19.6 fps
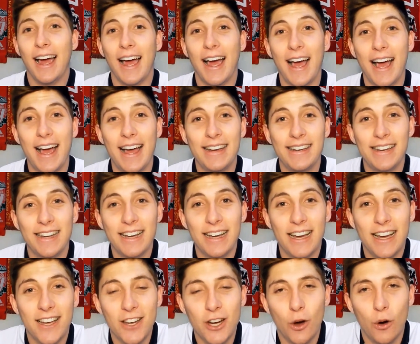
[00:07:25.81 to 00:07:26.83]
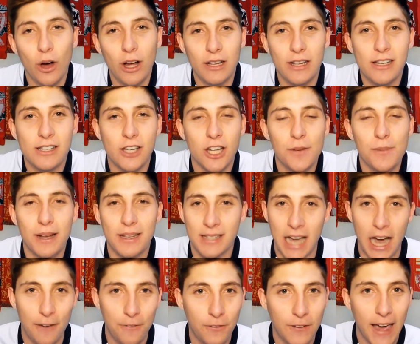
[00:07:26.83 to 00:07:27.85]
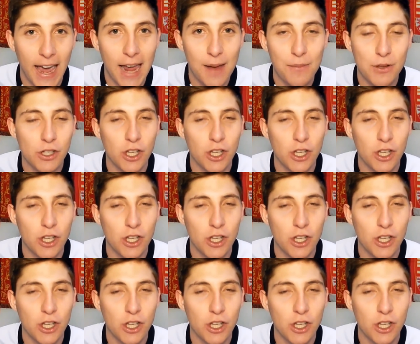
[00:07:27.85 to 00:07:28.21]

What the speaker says: And you know what? It's going to be a tough game.